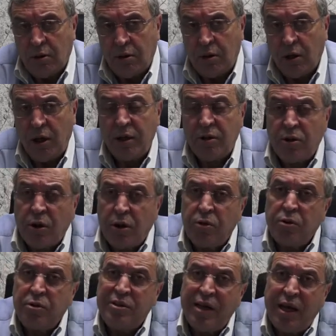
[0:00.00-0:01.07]
The
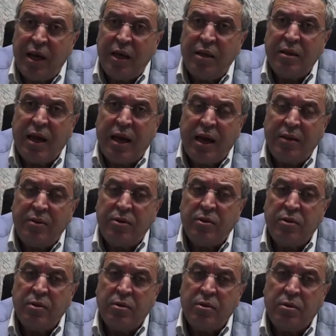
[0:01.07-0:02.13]
literature says that
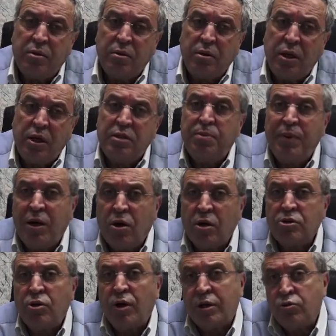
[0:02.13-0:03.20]
it's
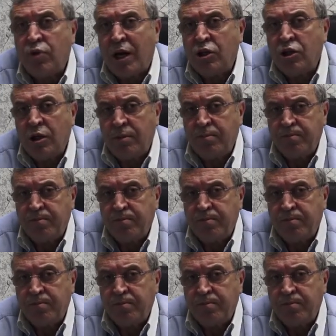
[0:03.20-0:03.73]
because of extraction.